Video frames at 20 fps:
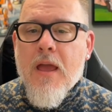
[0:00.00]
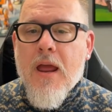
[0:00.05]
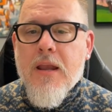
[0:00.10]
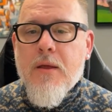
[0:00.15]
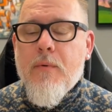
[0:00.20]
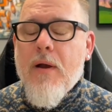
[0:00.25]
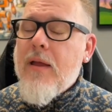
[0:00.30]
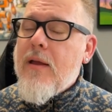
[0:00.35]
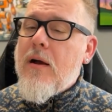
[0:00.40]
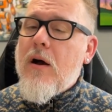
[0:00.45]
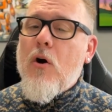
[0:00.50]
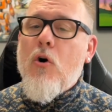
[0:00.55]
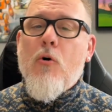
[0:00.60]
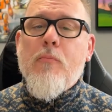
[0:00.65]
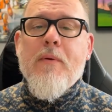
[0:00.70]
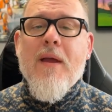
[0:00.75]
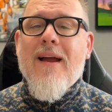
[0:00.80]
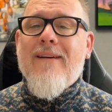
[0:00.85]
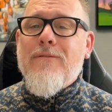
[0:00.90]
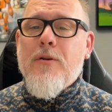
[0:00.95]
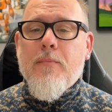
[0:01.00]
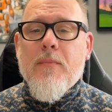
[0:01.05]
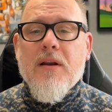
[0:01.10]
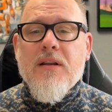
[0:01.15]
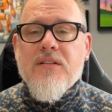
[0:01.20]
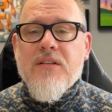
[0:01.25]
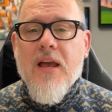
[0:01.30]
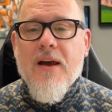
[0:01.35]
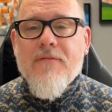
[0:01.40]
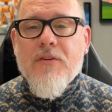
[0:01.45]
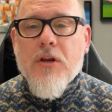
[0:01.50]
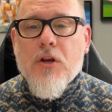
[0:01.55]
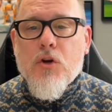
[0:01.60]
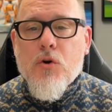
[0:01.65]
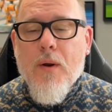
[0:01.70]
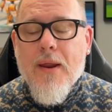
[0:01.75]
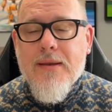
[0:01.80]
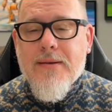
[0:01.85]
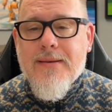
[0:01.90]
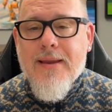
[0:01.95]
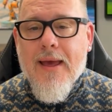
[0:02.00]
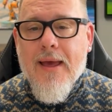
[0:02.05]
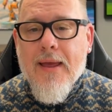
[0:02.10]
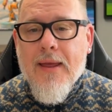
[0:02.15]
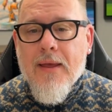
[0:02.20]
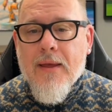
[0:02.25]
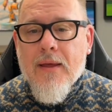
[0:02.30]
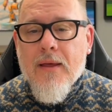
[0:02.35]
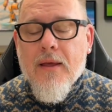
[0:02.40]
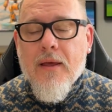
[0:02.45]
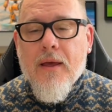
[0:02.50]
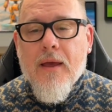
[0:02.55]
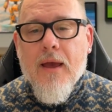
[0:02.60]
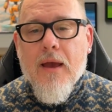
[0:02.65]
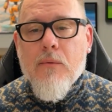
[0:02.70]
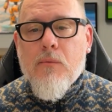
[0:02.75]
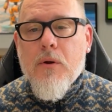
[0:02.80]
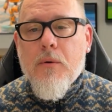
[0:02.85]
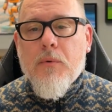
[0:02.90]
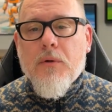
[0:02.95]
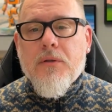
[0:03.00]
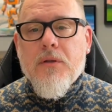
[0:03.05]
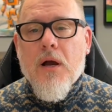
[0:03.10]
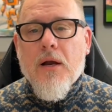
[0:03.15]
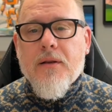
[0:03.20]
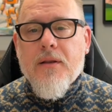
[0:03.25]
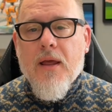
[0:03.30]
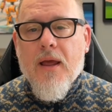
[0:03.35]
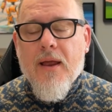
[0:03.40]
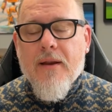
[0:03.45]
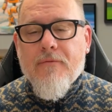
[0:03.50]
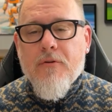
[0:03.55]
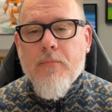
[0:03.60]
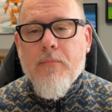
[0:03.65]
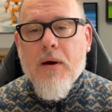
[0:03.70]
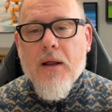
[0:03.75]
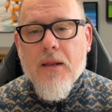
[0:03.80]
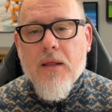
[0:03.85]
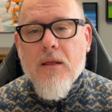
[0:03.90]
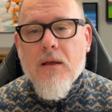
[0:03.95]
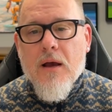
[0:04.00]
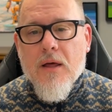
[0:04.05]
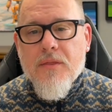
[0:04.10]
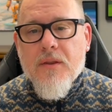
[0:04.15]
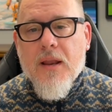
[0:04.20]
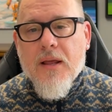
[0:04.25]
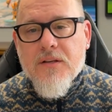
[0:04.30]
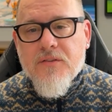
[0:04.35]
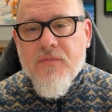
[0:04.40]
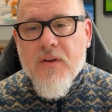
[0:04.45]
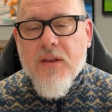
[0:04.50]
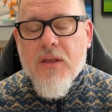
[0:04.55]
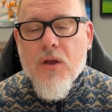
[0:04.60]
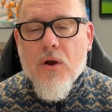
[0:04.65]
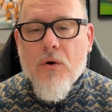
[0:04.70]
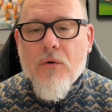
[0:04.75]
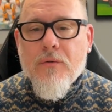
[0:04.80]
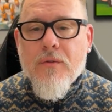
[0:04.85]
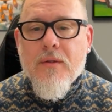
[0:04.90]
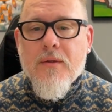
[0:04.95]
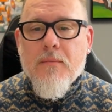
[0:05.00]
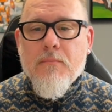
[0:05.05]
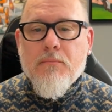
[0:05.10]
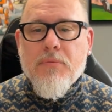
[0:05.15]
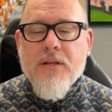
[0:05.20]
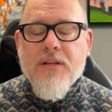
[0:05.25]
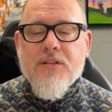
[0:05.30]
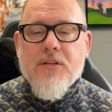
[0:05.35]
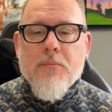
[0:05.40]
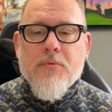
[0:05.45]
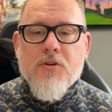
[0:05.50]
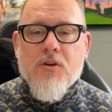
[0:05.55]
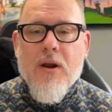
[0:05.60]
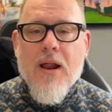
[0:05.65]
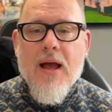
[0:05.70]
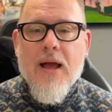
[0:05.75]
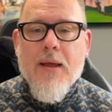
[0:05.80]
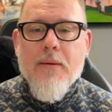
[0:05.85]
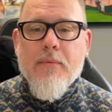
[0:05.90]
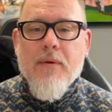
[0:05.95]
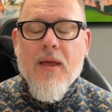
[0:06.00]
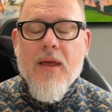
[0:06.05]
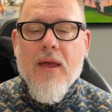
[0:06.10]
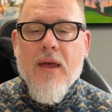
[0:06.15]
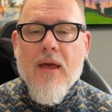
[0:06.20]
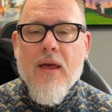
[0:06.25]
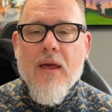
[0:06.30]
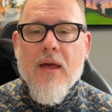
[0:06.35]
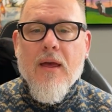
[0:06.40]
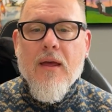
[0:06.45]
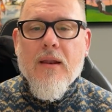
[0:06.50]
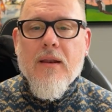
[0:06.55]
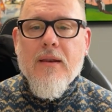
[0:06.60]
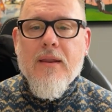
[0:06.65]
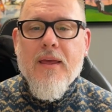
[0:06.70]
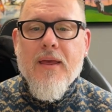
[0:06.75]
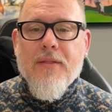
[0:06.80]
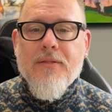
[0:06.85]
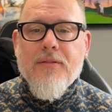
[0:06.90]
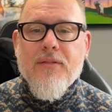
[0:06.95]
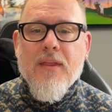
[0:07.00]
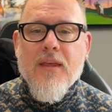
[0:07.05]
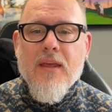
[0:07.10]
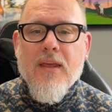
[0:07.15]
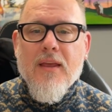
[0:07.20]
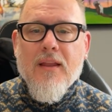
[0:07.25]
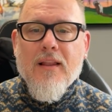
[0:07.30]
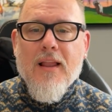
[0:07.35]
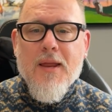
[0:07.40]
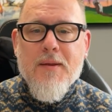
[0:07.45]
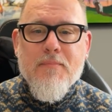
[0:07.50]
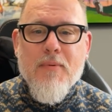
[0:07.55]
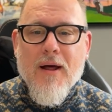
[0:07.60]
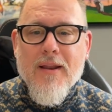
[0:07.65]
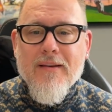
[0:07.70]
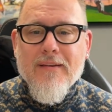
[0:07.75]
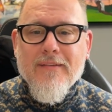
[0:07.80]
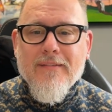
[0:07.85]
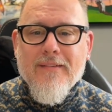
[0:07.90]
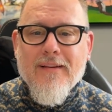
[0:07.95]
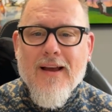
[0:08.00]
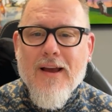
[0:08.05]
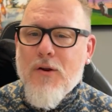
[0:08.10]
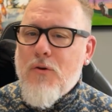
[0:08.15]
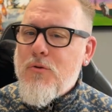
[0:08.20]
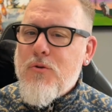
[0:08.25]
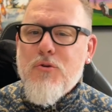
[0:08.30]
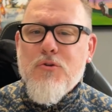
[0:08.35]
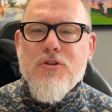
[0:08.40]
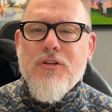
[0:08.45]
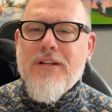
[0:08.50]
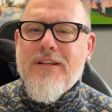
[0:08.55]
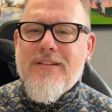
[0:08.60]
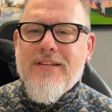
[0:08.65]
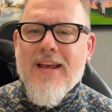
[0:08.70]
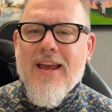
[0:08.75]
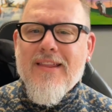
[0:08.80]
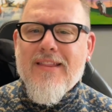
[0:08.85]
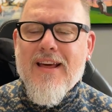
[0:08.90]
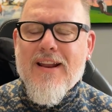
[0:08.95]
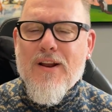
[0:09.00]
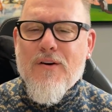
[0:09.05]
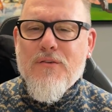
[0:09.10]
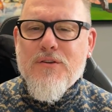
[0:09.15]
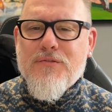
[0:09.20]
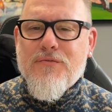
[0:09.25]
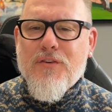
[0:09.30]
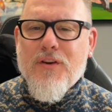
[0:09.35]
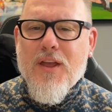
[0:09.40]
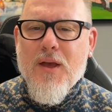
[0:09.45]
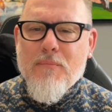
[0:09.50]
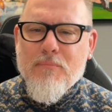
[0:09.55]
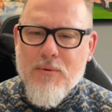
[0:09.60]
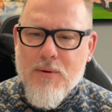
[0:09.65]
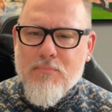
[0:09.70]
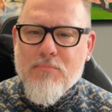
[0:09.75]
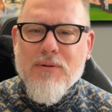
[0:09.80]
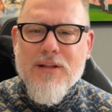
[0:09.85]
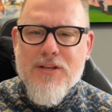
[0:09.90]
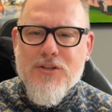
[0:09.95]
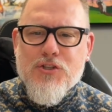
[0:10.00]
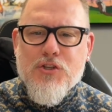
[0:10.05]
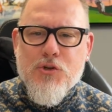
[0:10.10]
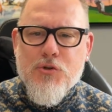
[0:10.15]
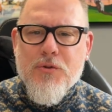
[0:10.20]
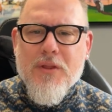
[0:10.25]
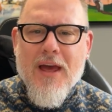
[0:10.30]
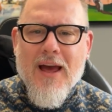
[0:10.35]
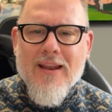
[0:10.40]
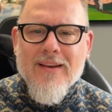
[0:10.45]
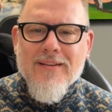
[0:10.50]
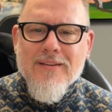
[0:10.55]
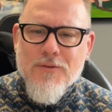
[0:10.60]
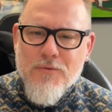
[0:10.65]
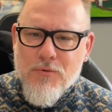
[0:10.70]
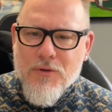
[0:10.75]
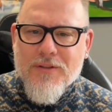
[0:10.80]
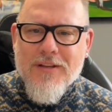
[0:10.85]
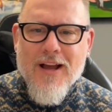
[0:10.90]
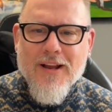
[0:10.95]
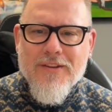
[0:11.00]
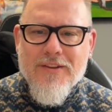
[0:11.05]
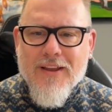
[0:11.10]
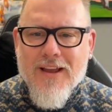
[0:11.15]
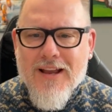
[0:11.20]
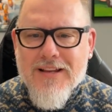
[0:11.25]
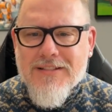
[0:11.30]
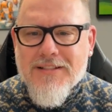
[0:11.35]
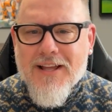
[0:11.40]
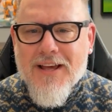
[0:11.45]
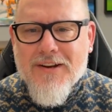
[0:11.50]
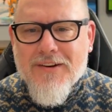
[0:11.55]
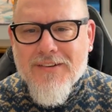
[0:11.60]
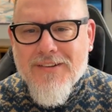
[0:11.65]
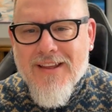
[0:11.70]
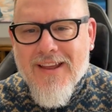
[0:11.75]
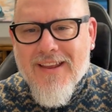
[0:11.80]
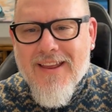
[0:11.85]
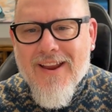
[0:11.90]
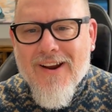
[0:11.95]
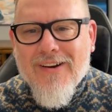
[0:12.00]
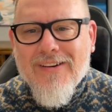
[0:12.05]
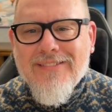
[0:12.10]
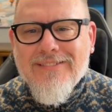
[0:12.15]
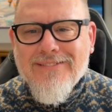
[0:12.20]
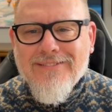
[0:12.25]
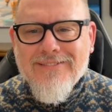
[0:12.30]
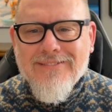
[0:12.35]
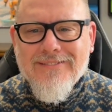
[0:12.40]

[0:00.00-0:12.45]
anyway, I hope everybody's having a great day, and we will talk to everybody on the next video. Please subscribe and hit the like button. I don't usually say that. I always forget, but please do that. We'll talk to you guys later. Take care.